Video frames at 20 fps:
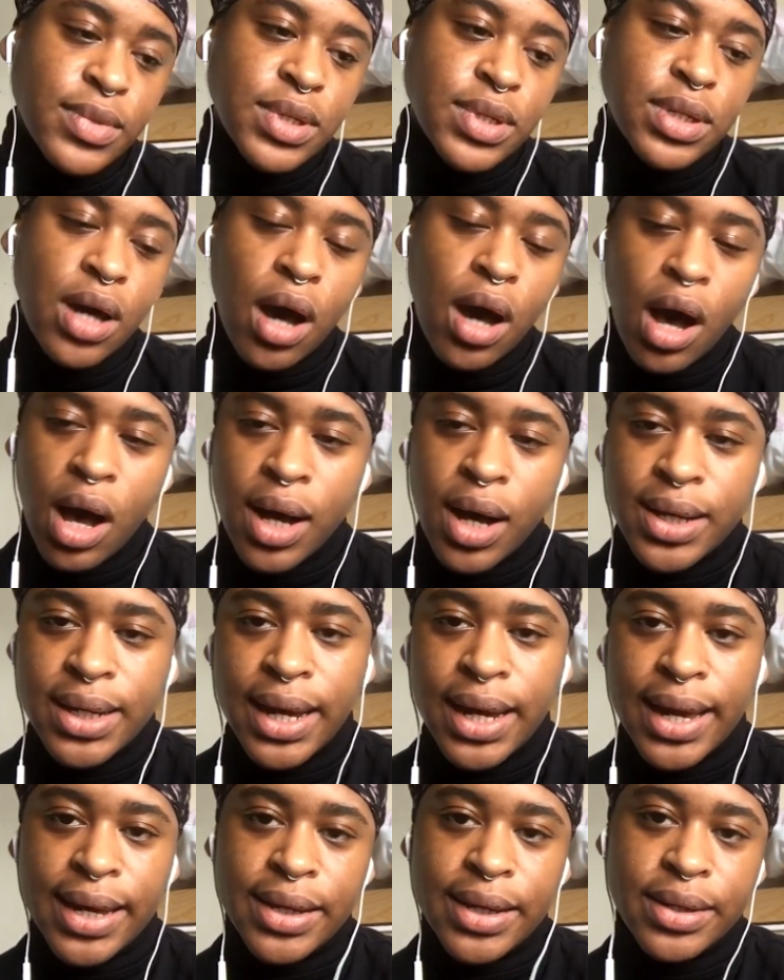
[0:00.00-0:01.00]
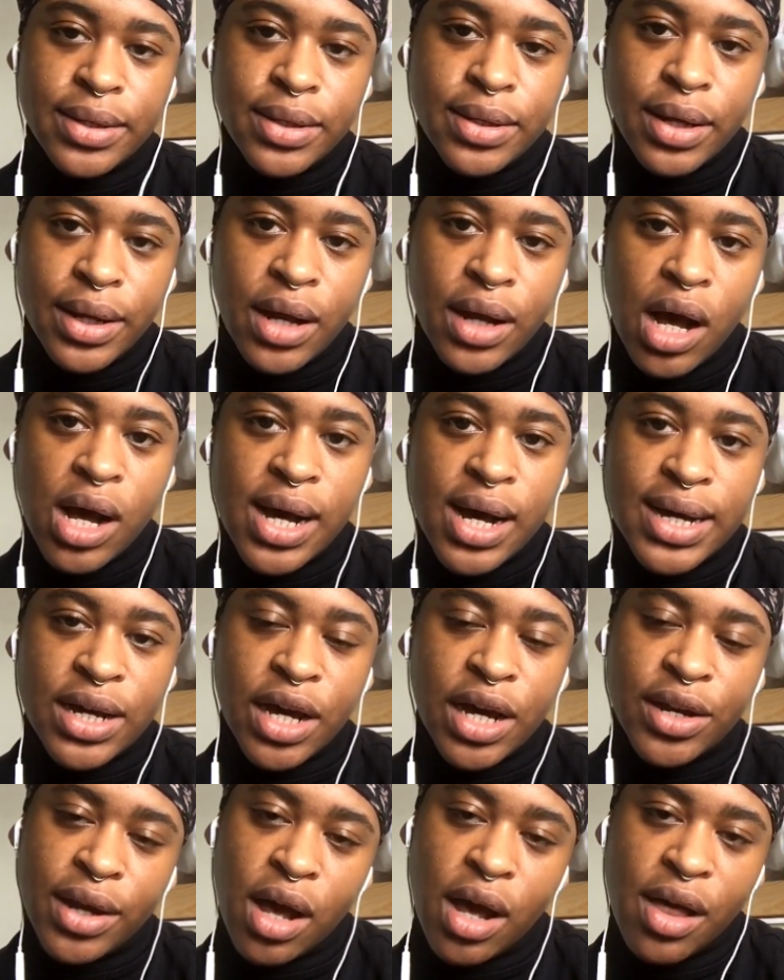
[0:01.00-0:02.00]
art and
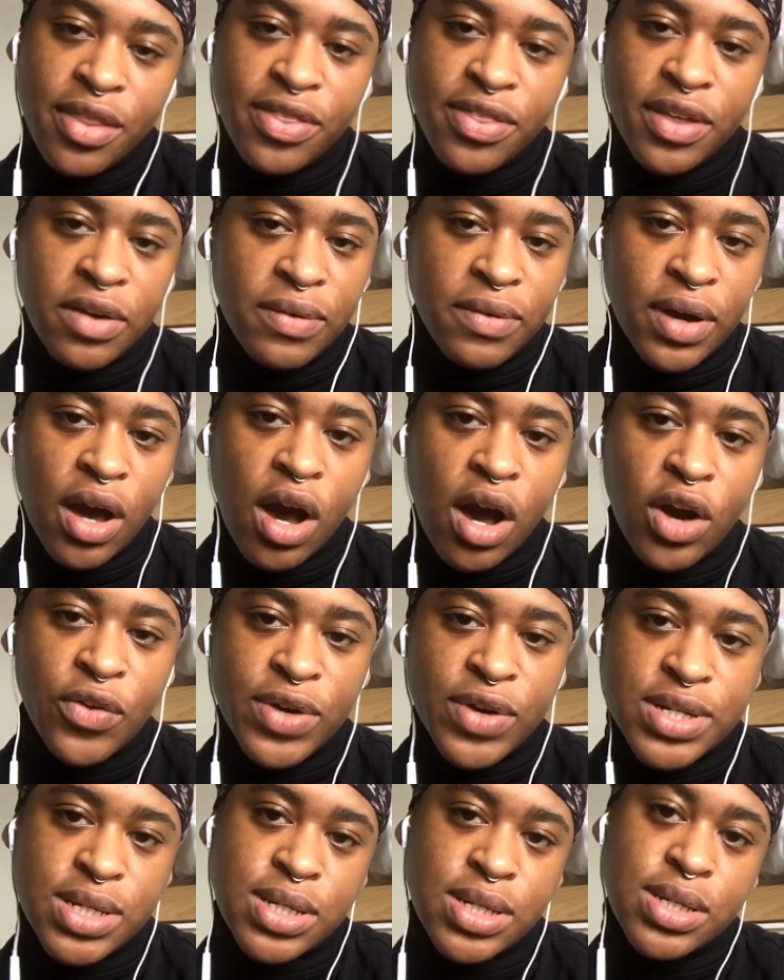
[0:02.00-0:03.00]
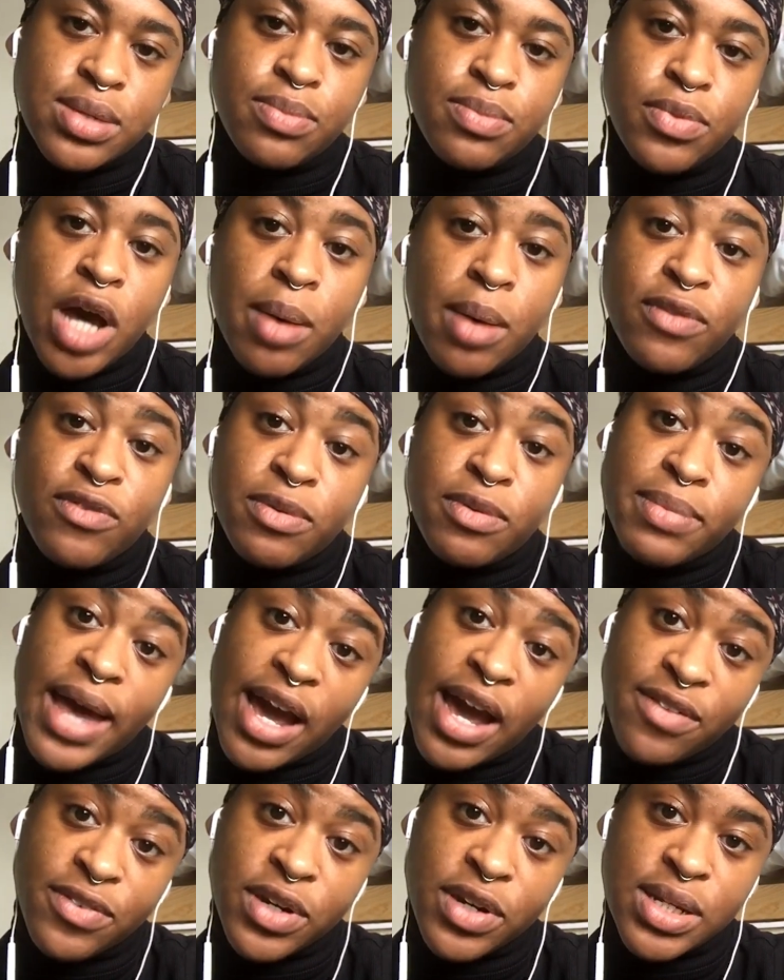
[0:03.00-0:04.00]
art theory, art criticism coming from the
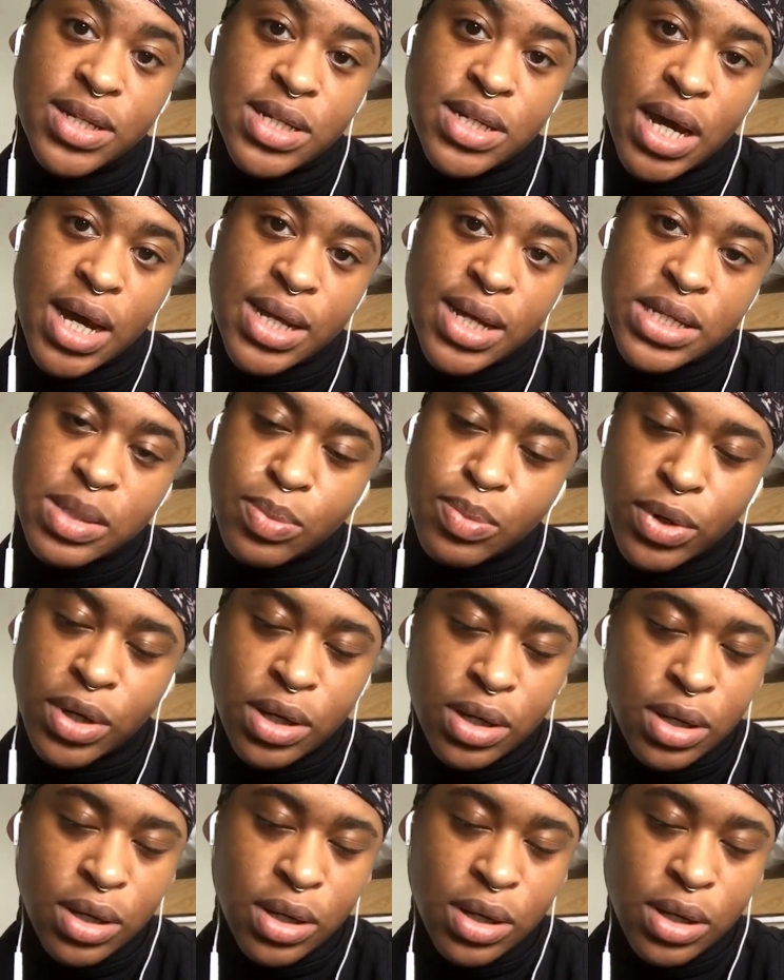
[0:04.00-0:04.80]
African diaspora.